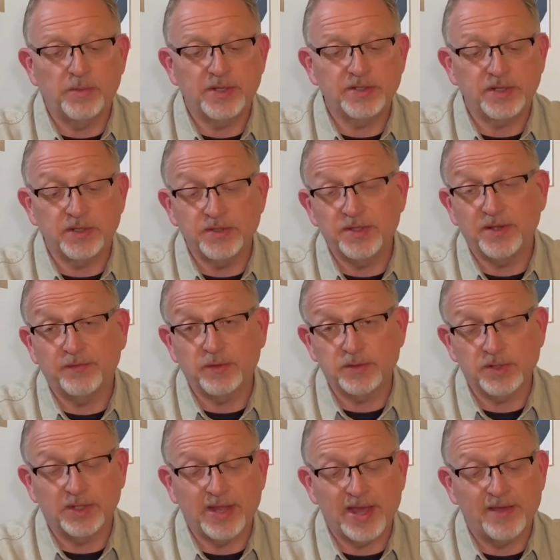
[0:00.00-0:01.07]
Basically, you see if there's
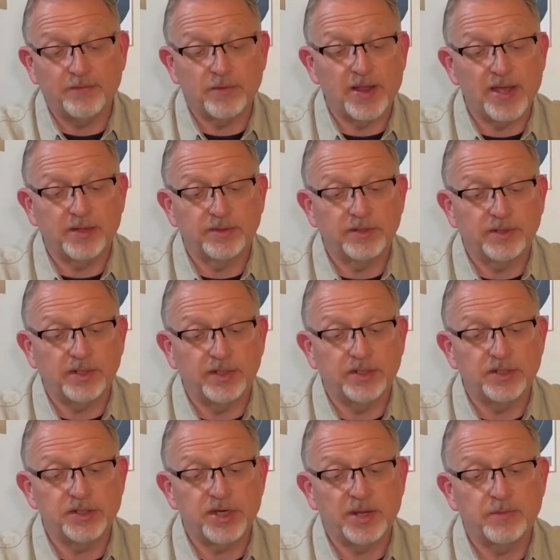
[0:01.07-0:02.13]
a live round in
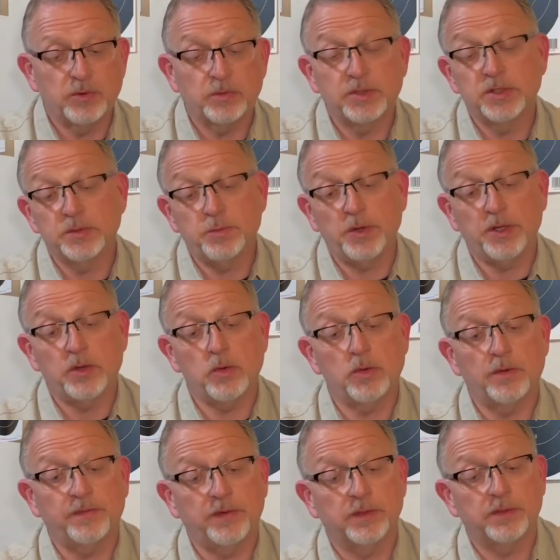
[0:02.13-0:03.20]
the chamber, which is pretty
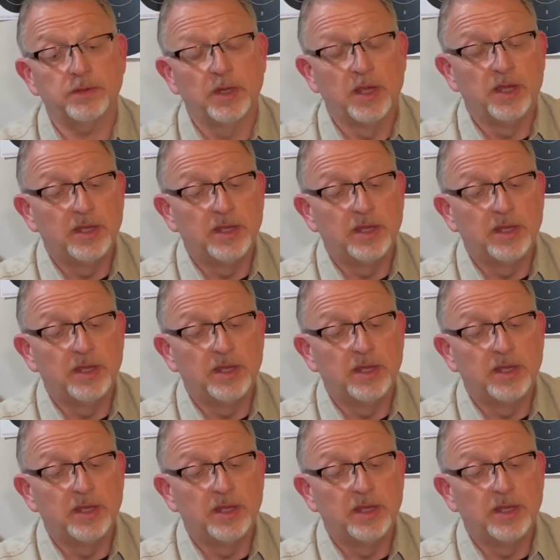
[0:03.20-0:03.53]
cool if you're